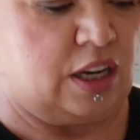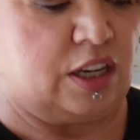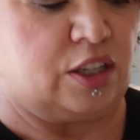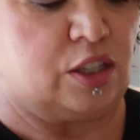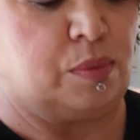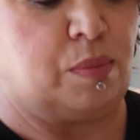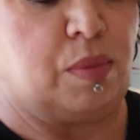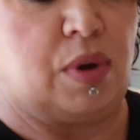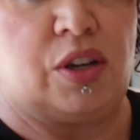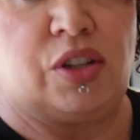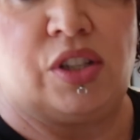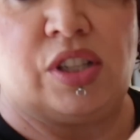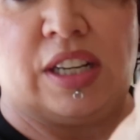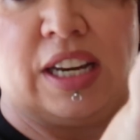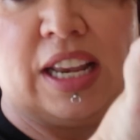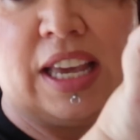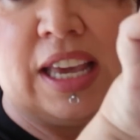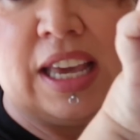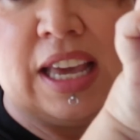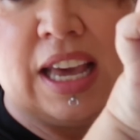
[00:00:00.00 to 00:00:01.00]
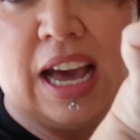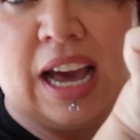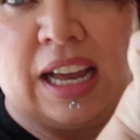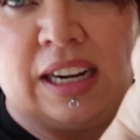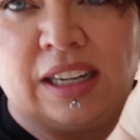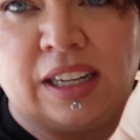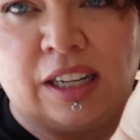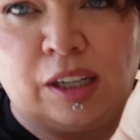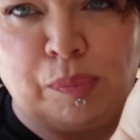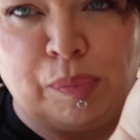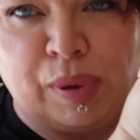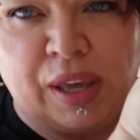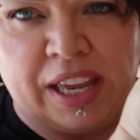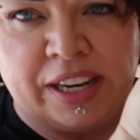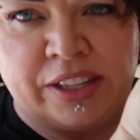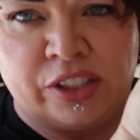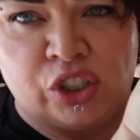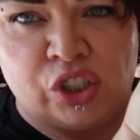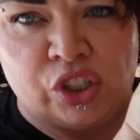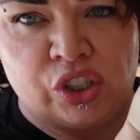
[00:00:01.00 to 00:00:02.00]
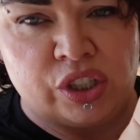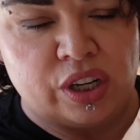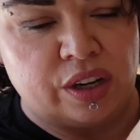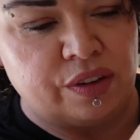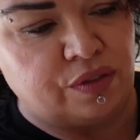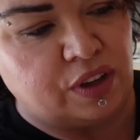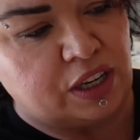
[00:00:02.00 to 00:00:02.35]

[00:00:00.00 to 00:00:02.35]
it's mostly a little pinch of